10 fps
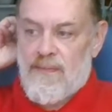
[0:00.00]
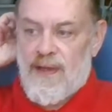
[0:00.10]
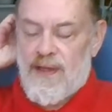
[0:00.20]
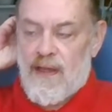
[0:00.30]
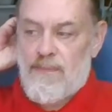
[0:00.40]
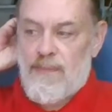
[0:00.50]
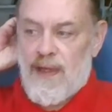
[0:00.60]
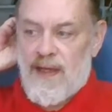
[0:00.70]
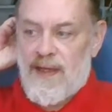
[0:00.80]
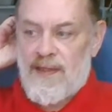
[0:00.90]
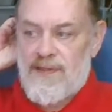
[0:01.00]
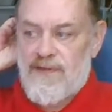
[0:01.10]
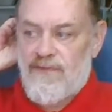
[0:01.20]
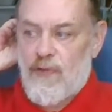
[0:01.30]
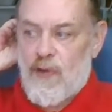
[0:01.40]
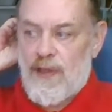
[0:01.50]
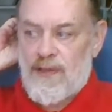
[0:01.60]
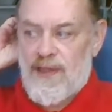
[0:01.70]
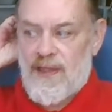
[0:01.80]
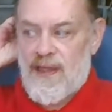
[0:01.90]
by the compliance of
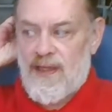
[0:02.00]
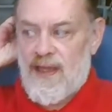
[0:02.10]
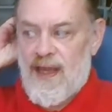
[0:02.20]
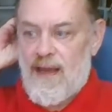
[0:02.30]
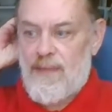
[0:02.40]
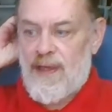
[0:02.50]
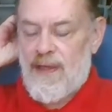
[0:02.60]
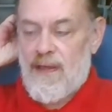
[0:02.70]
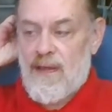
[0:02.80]
loyalty that the abbot